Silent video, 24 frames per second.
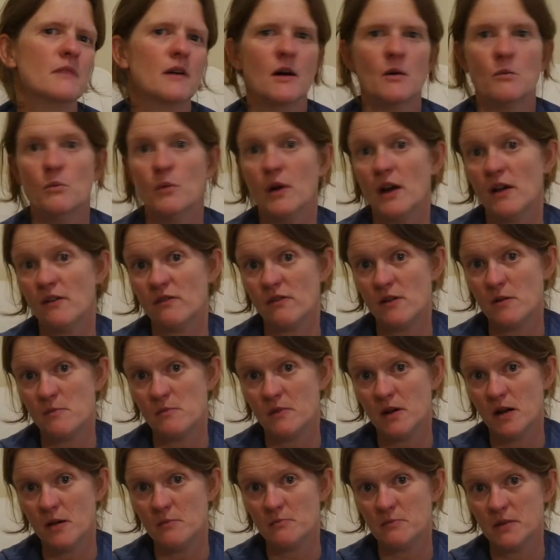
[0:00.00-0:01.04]
whatever it
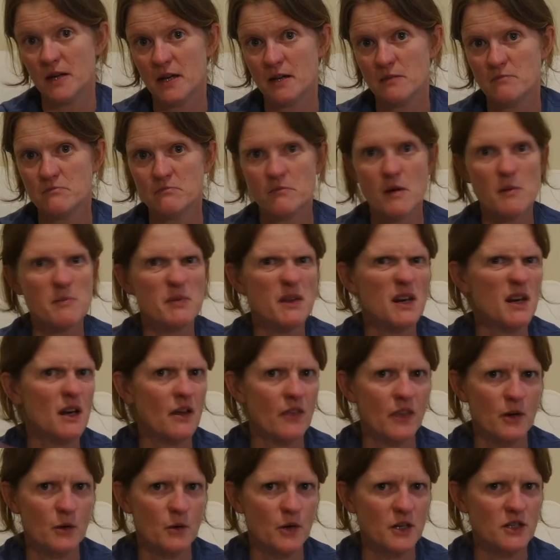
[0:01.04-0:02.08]
might be another
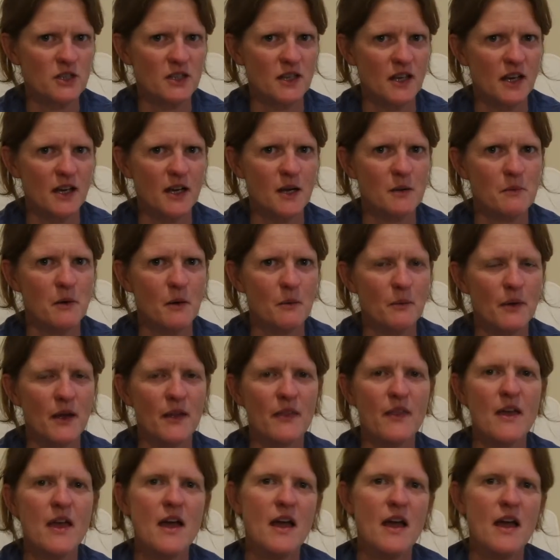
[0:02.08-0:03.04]
question that I come up with.